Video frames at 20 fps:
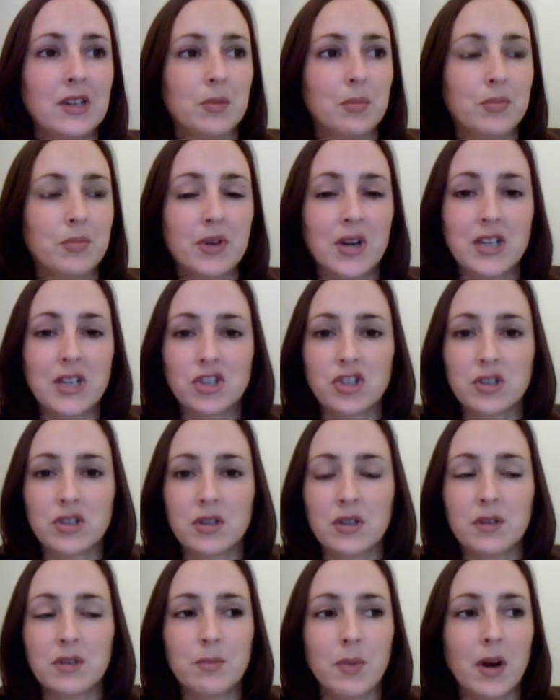
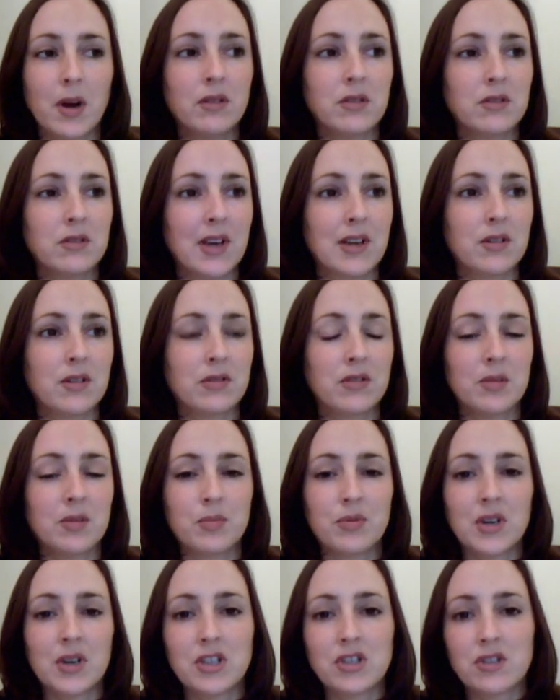depression, postnatal
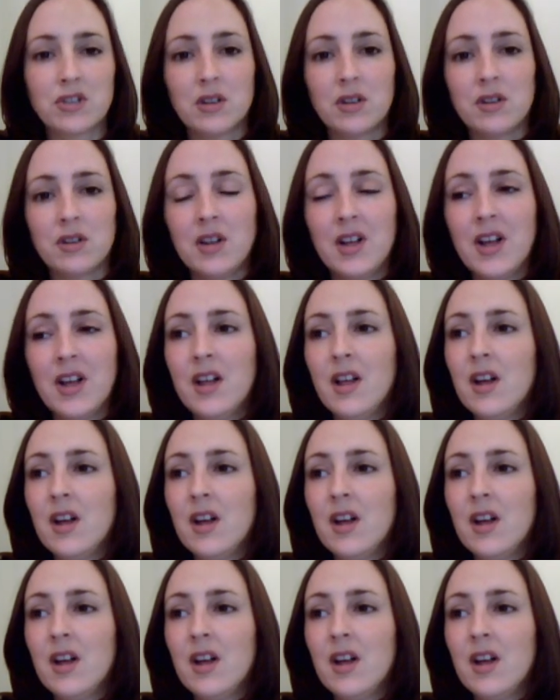depression,